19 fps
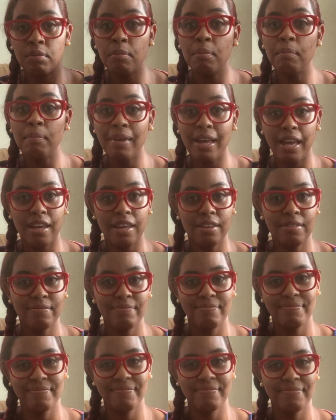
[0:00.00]
May.
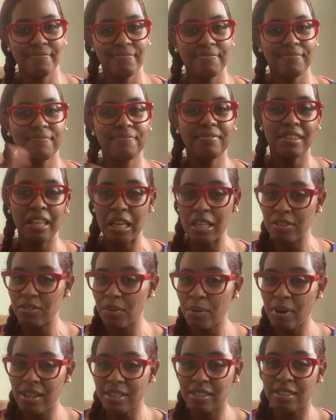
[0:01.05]
Thanks for
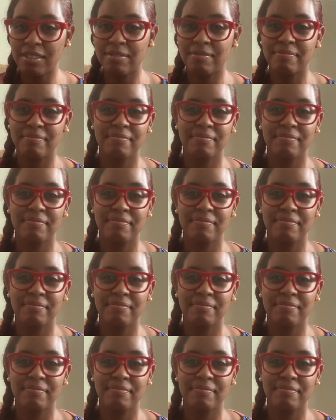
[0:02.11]
watching.